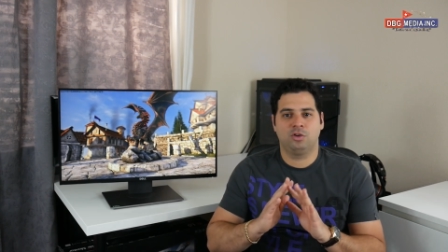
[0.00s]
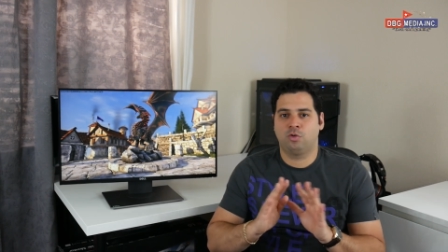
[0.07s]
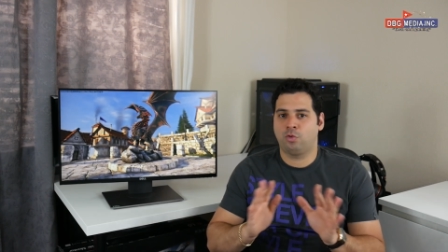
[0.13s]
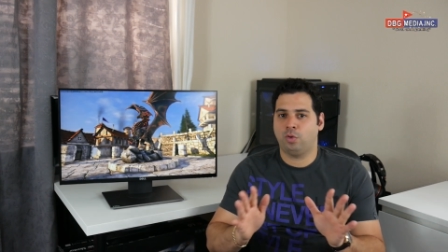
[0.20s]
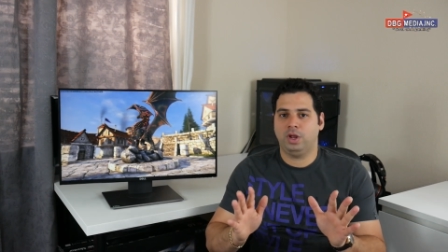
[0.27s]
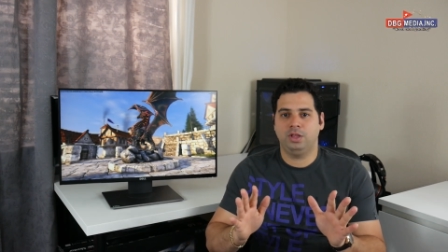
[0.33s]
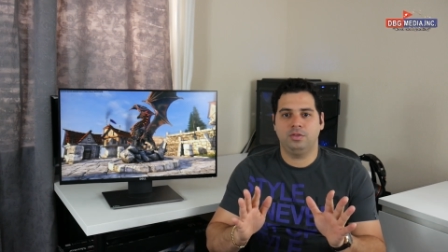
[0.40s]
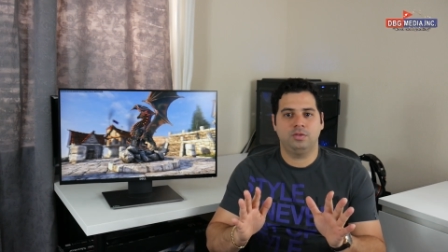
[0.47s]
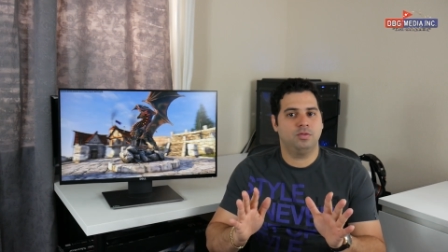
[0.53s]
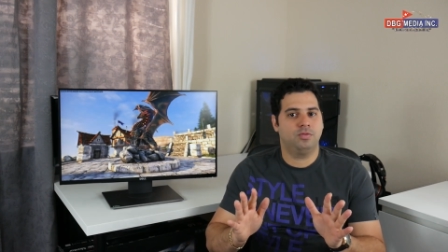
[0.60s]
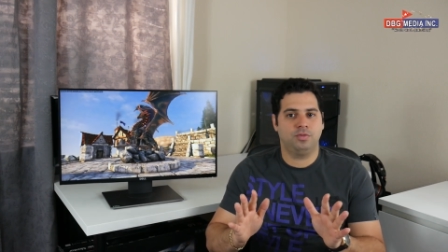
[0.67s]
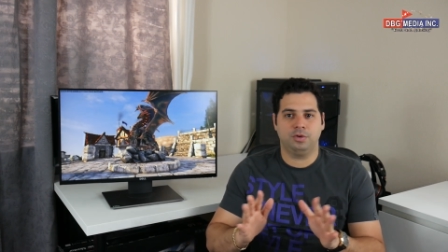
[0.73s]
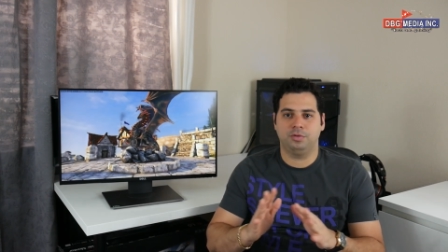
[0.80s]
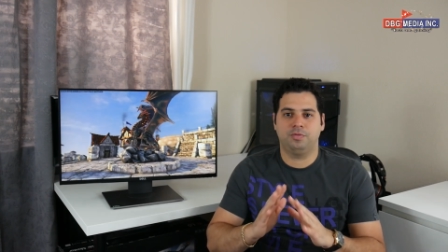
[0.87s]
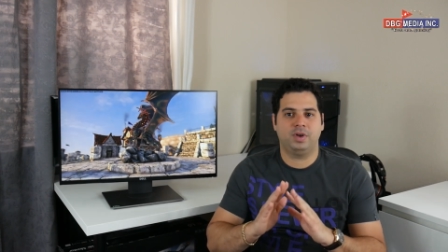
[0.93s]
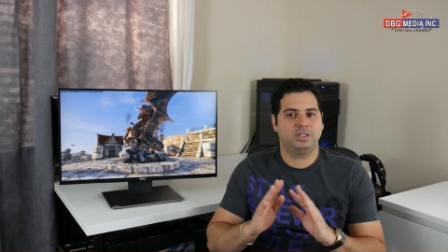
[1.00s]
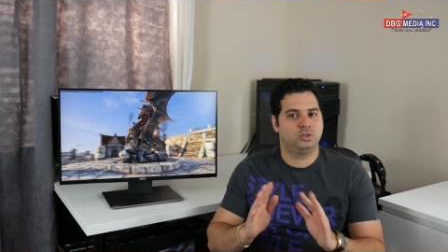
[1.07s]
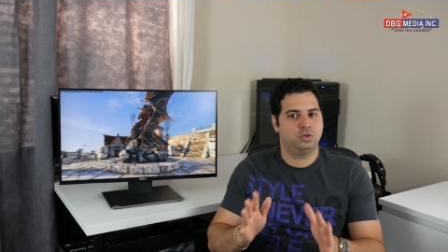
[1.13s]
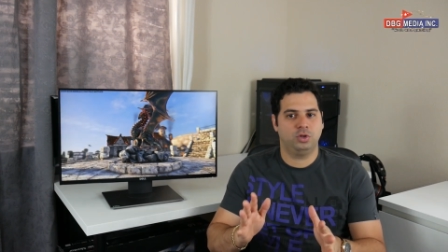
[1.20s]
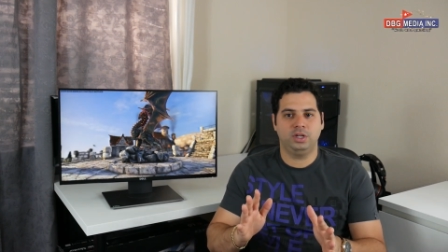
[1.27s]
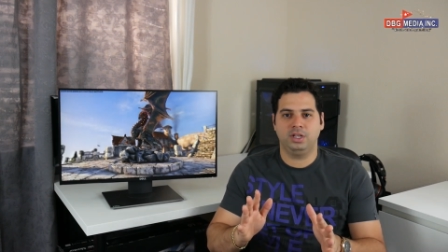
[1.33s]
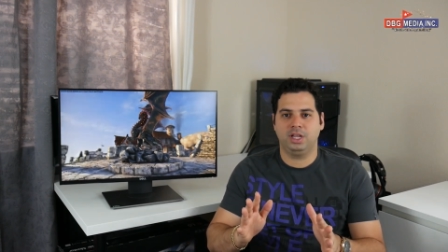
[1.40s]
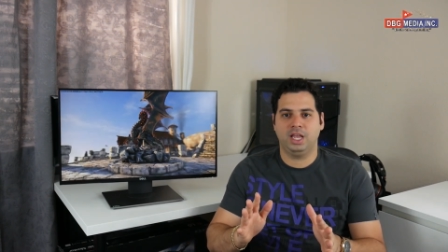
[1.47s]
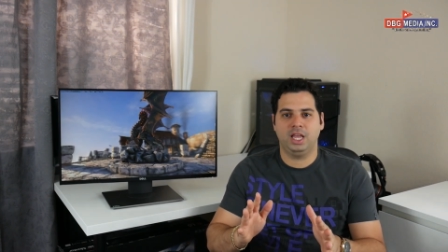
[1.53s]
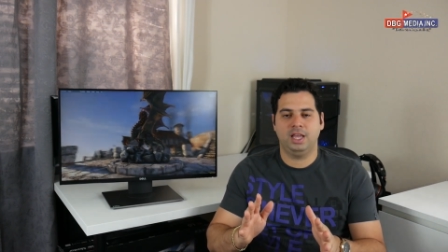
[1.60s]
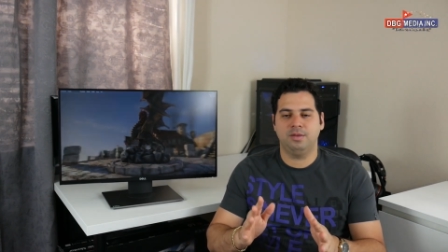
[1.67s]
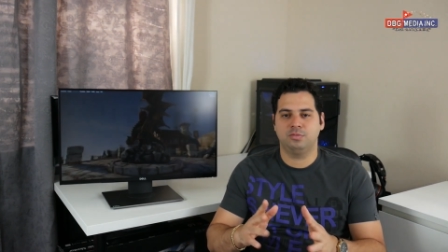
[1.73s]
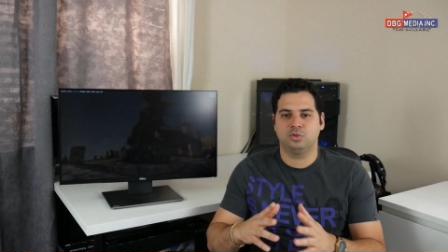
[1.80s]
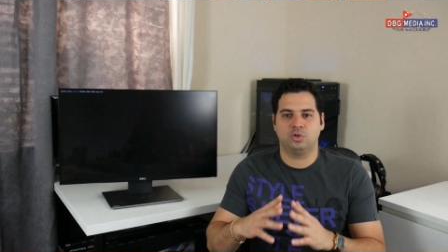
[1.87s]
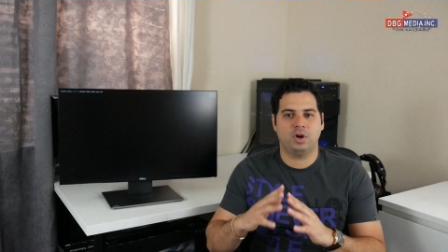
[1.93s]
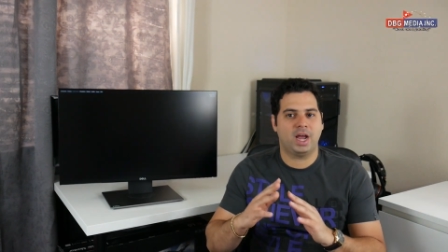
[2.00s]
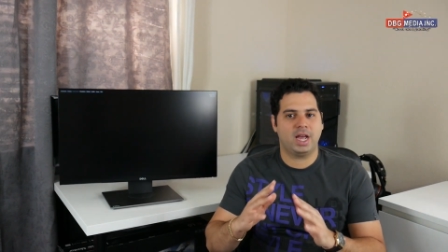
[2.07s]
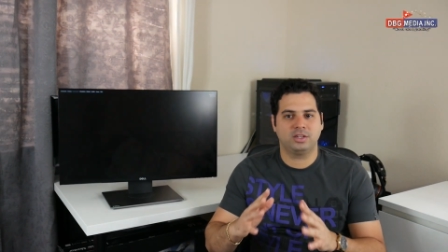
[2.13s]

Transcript: great for fast shooting games or